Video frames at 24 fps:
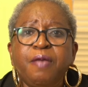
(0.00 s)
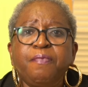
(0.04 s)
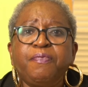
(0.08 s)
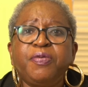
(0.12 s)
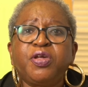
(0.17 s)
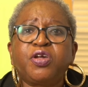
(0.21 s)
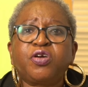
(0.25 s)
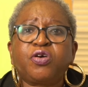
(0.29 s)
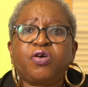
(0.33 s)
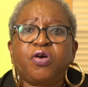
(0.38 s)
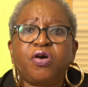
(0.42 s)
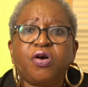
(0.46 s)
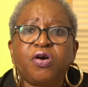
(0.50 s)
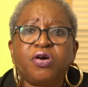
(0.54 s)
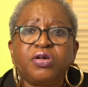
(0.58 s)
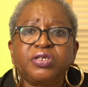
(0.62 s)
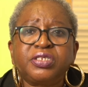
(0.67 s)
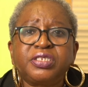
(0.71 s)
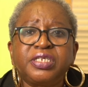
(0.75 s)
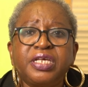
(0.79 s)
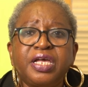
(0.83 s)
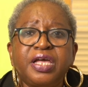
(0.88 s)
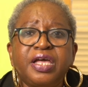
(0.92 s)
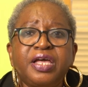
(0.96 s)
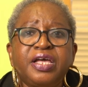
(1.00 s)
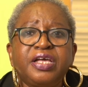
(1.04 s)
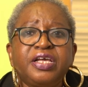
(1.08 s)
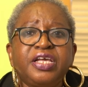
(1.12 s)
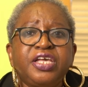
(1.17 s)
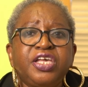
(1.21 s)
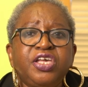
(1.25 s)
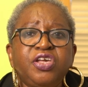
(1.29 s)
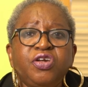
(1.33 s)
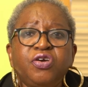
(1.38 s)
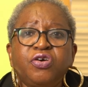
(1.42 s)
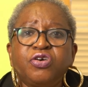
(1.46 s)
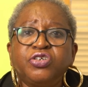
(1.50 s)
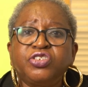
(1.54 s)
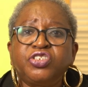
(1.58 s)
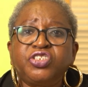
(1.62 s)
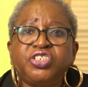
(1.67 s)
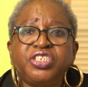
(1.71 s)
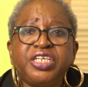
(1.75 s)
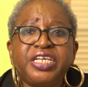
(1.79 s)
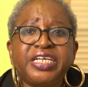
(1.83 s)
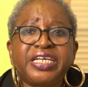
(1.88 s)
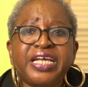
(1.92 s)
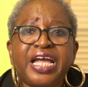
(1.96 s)
because he or
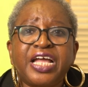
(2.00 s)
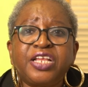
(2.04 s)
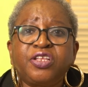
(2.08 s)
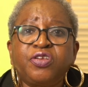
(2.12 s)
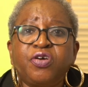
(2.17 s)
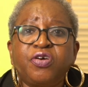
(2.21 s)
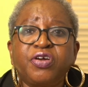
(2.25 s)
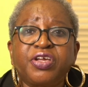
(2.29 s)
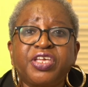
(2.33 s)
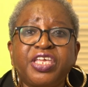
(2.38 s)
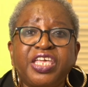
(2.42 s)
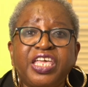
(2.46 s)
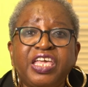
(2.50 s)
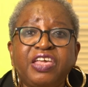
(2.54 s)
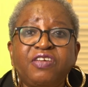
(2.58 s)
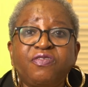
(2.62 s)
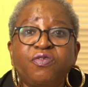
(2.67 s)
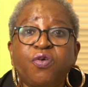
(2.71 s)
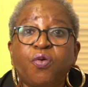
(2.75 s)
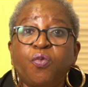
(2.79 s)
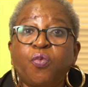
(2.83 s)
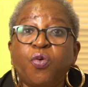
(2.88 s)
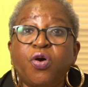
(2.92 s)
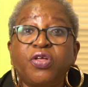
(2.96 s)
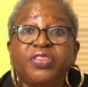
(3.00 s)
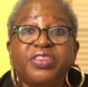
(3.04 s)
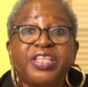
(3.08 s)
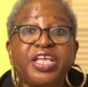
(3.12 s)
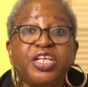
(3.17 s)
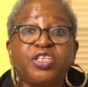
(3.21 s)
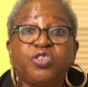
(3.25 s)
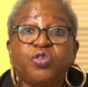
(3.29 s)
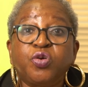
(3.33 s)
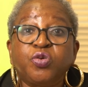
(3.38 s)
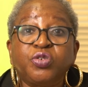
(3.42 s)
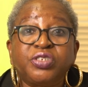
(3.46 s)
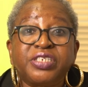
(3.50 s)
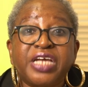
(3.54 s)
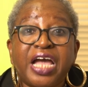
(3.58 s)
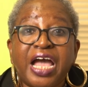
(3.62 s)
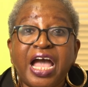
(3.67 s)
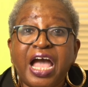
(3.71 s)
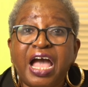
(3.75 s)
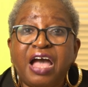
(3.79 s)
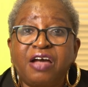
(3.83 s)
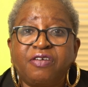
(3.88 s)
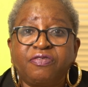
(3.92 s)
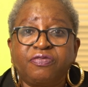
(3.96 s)
she cannot give what they don't
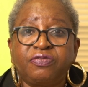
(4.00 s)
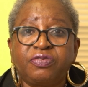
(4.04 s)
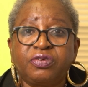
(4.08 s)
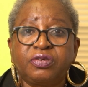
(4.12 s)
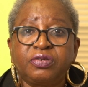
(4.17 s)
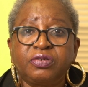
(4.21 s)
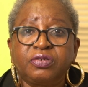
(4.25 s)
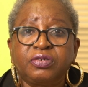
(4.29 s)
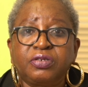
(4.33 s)
have.